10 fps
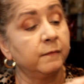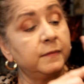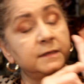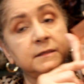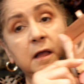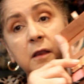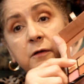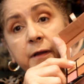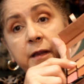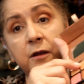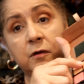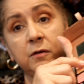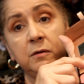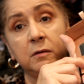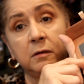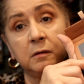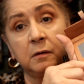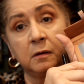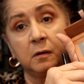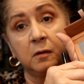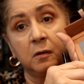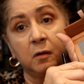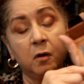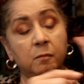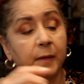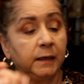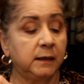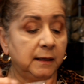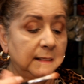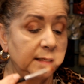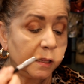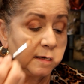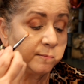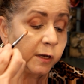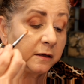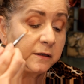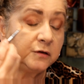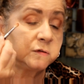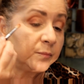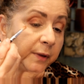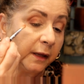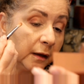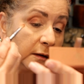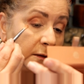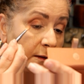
this color here on my lid, and I'm not going to use the pink.